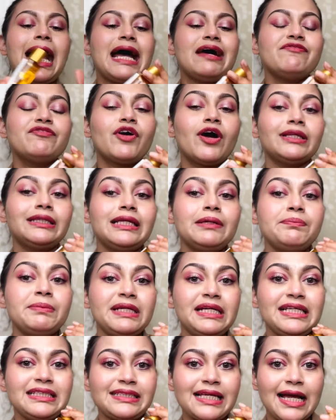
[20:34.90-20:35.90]
I've got the
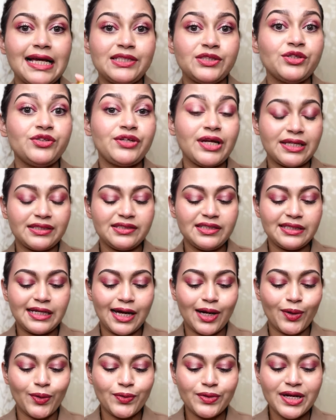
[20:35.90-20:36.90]
mini size to test it
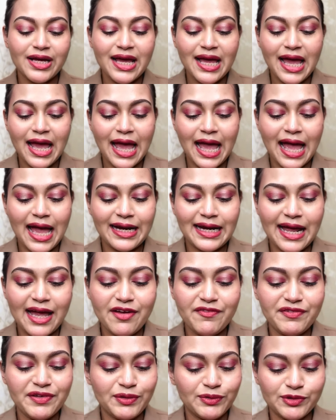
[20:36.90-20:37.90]
out, and
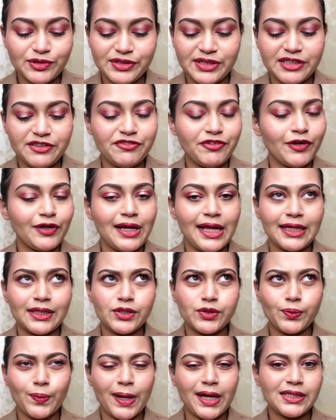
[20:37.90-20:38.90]
I've used it for
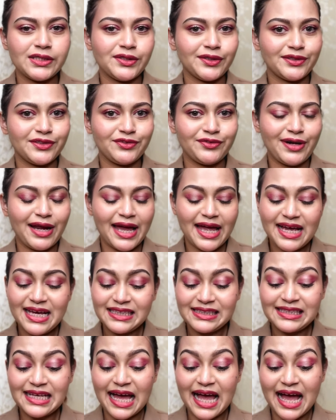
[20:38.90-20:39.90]
like twice or
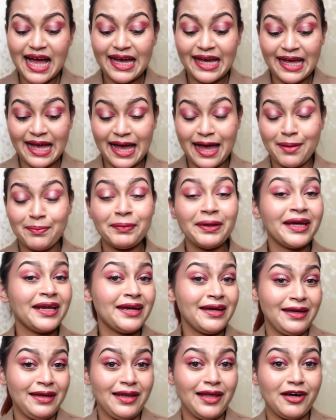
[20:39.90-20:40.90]
thrice. I am
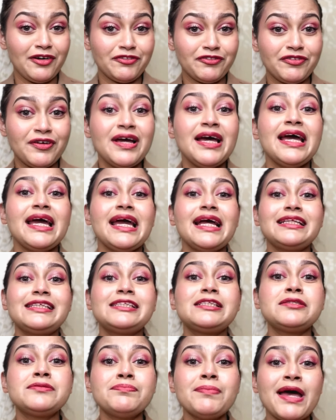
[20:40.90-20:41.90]
in love. It
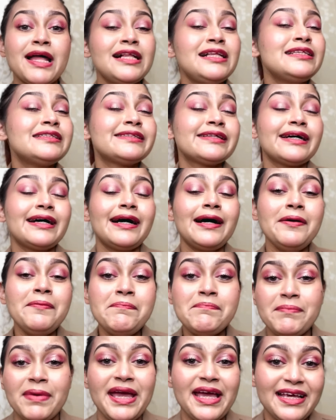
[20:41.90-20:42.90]
smells
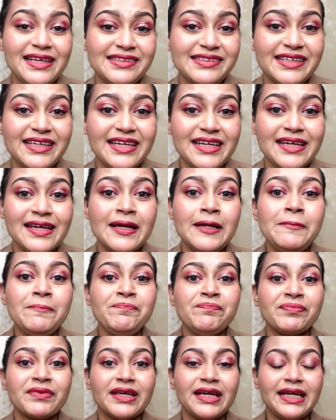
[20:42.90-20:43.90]
amazing.
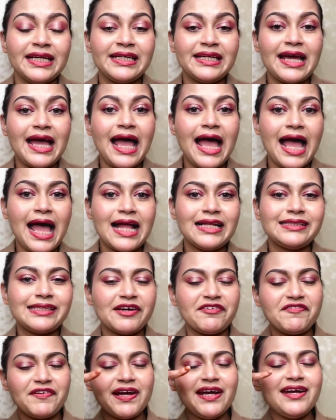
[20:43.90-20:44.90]
It adds
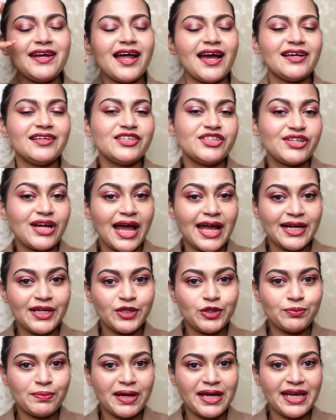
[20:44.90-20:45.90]
a very nice
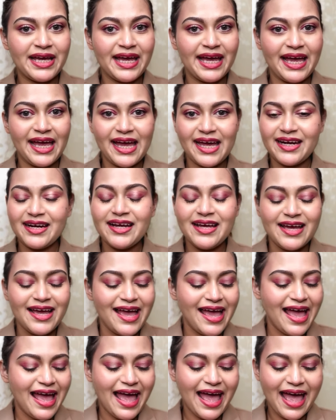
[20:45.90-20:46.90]
shine to my hair,
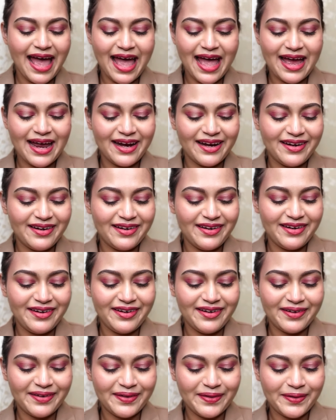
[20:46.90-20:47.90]
and